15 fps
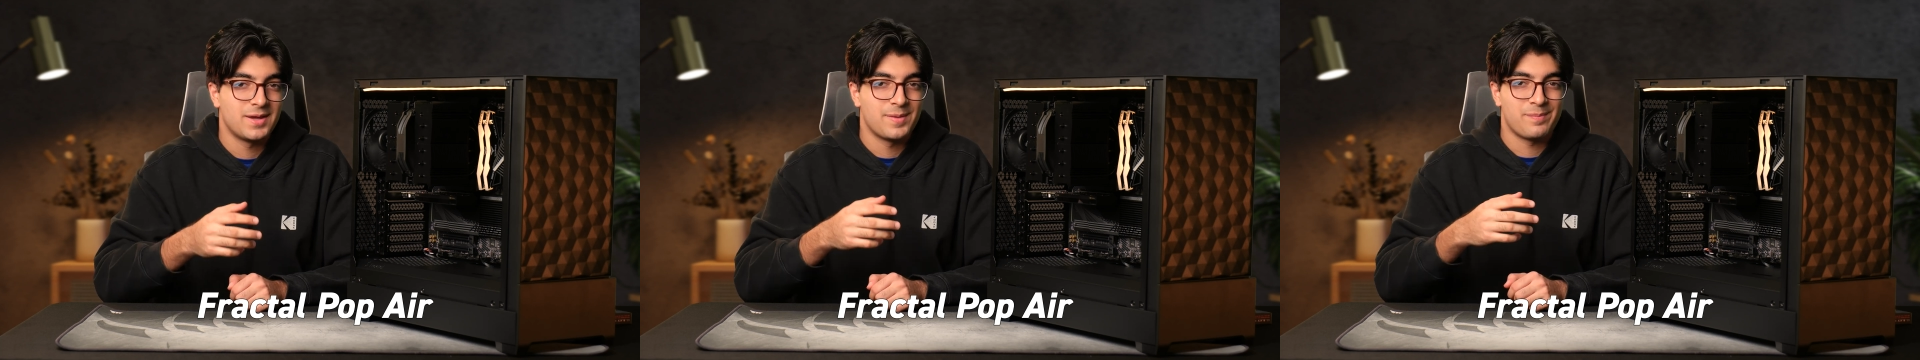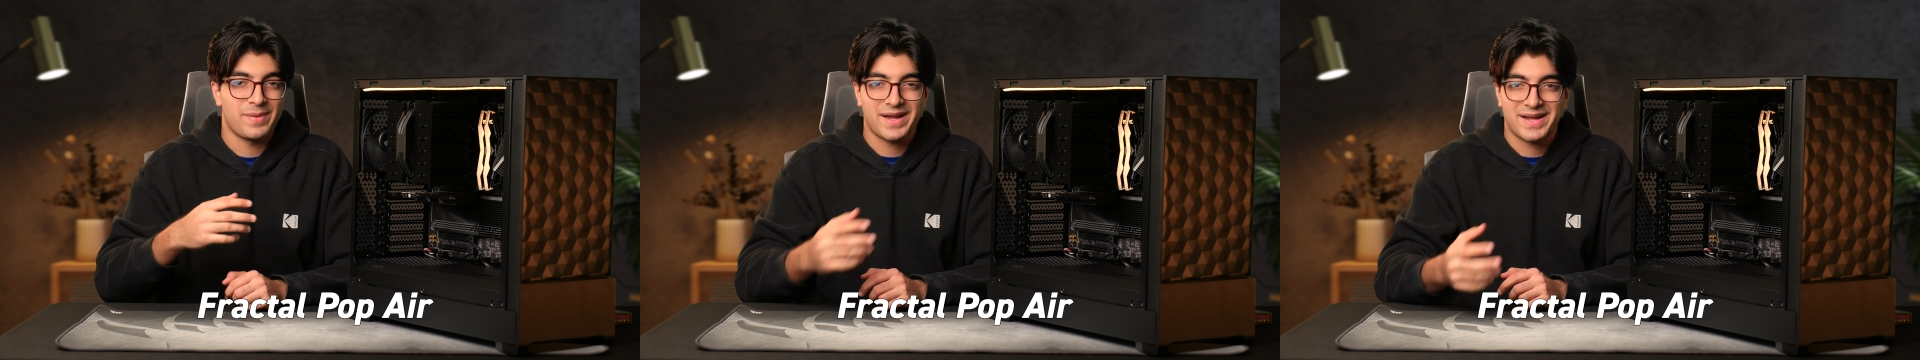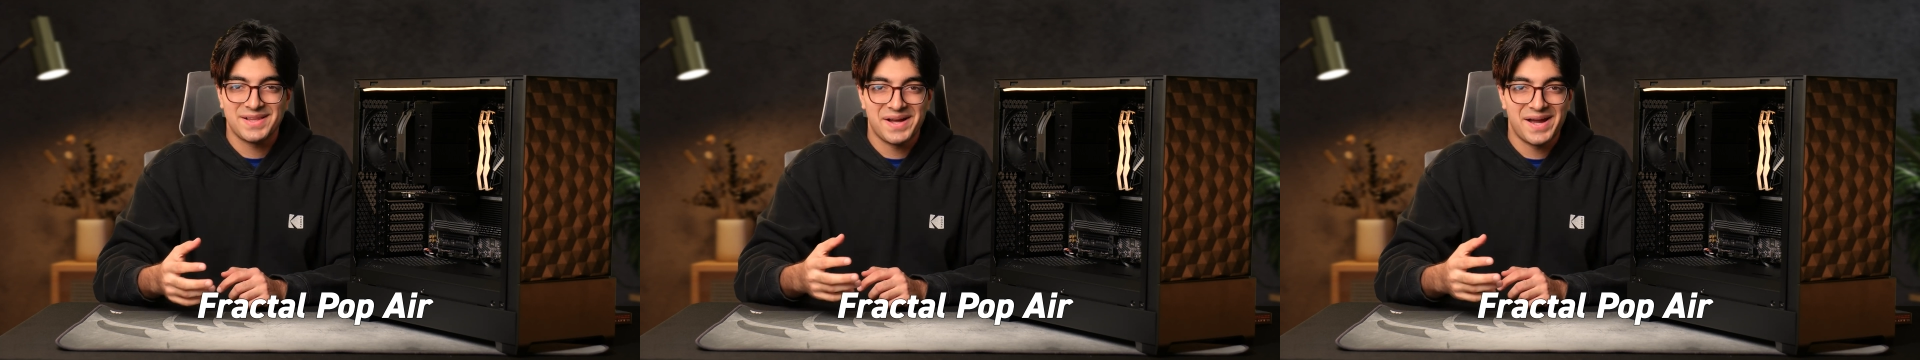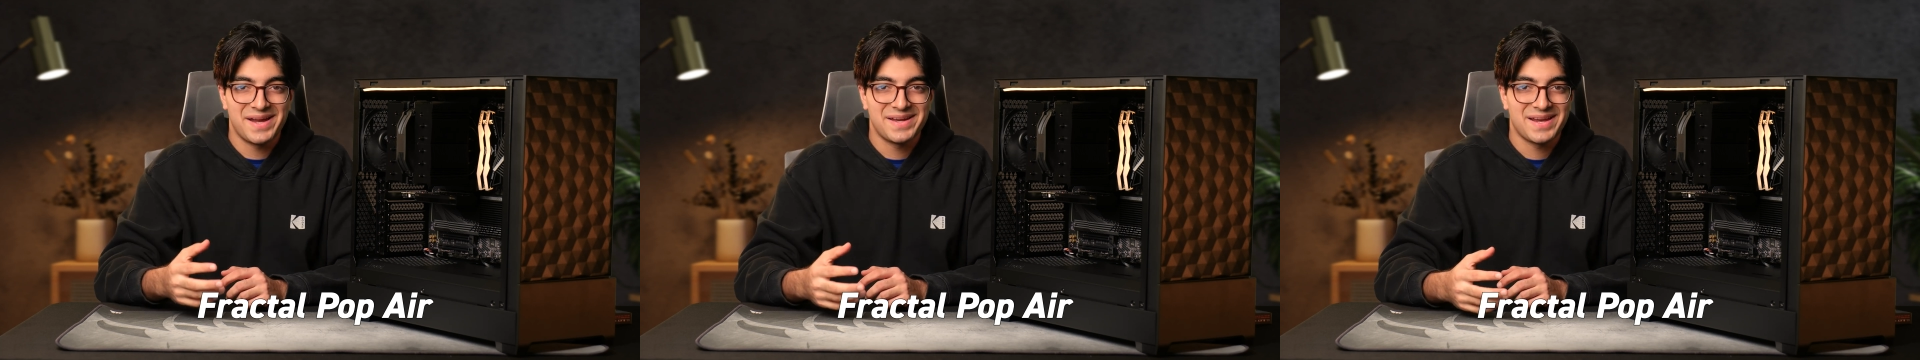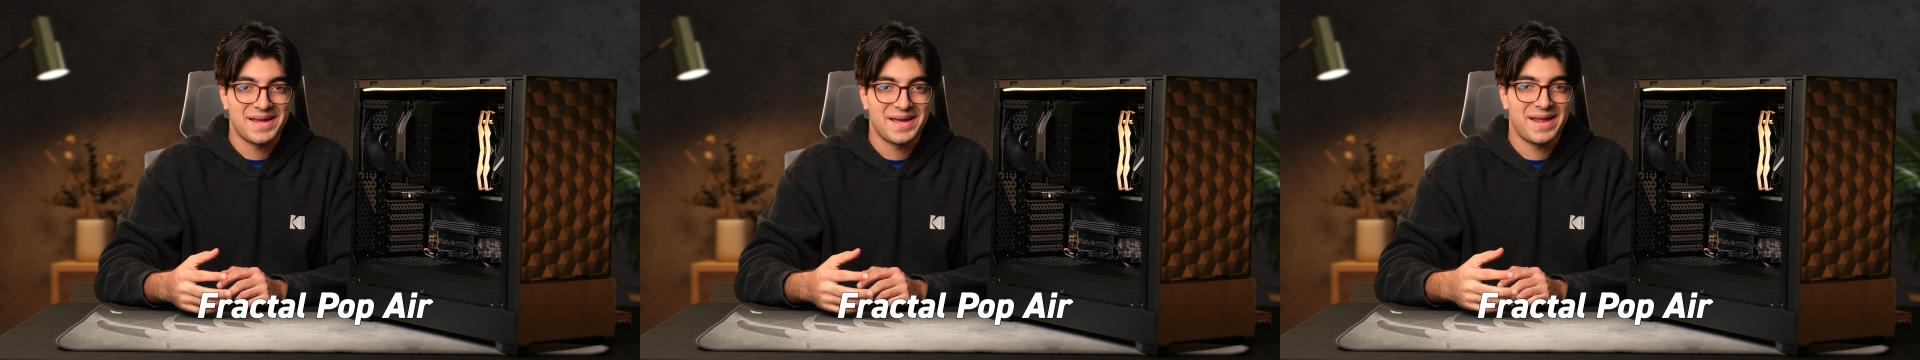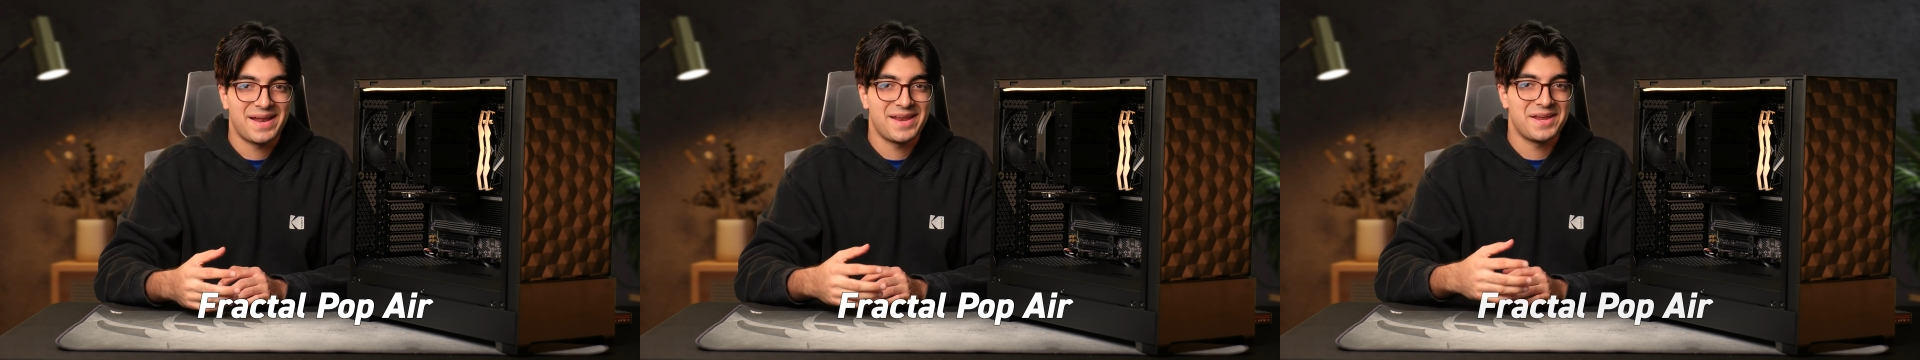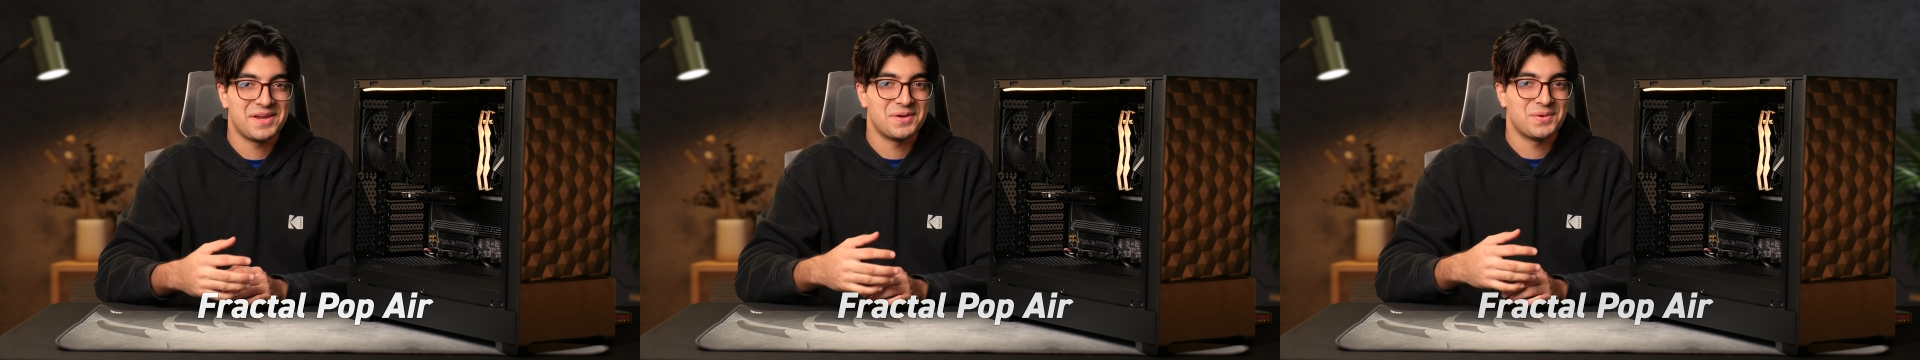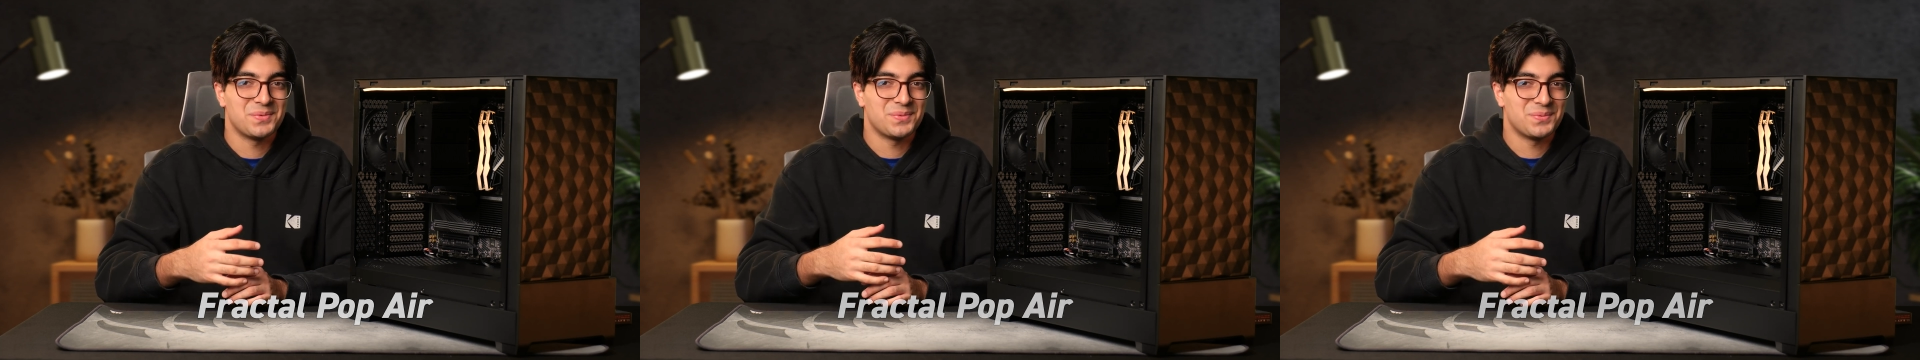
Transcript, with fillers: My client had a